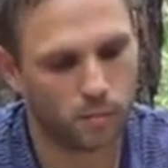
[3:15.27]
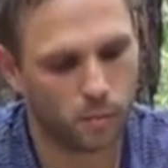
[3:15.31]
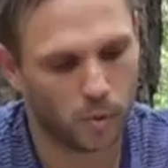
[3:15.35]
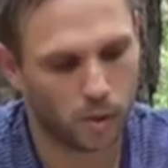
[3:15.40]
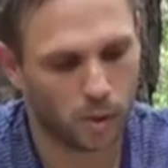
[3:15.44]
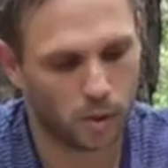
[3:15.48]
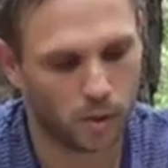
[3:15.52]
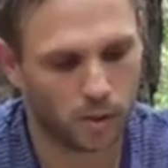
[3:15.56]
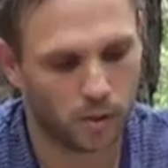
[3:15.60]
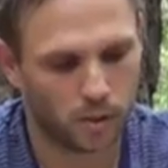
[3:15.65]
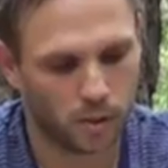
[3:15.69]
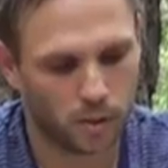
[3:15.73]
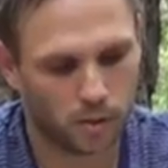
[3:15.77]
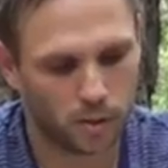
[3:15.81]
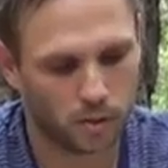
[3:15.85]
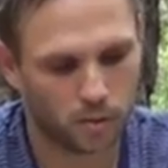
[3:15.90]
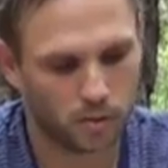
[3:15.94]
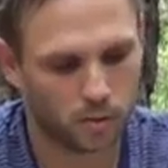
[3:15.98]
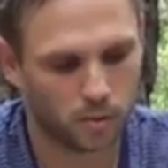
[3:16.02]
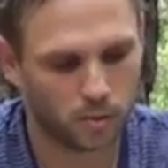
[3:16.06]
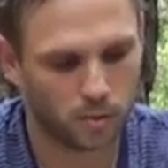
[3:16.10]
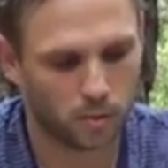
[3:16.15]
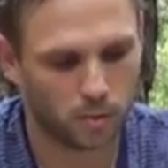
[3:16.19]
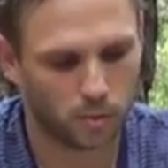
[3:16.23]
mid
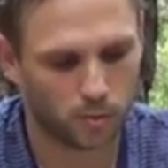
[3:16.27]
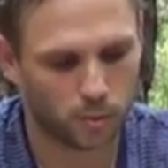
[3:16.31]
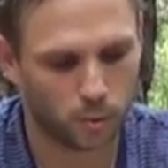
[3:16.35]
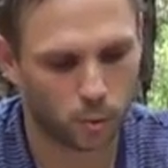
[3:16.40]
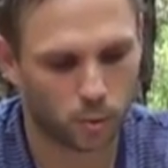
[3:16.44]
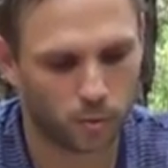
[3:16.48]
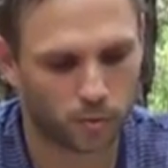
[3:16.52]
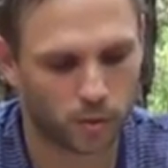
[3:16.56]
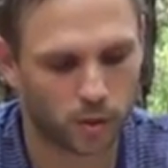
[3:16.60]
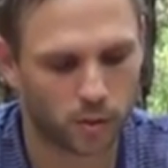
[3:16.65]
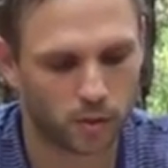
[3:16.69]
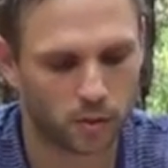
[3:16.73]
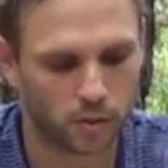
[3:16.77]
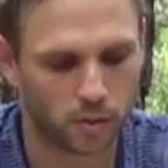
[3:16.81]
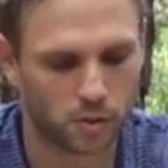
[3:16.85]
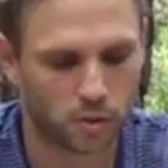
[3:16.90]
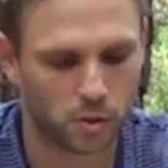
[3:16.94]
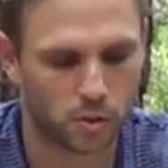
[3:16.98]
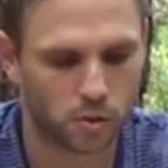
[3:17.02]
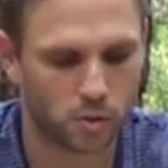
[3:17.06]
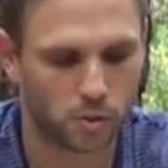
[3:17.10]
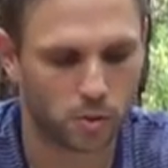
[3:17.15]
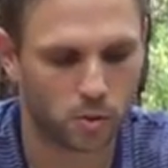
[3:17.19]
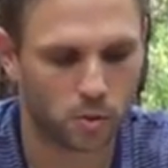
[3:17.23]
to forefront of the
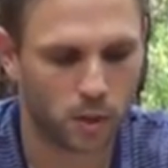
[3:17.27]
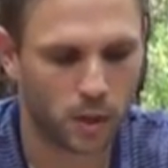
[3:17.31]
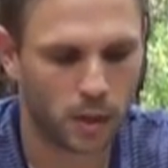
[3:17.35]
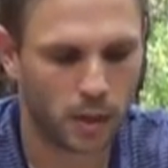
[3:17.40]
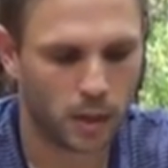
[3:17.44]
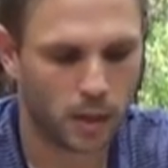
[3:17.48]
shoe.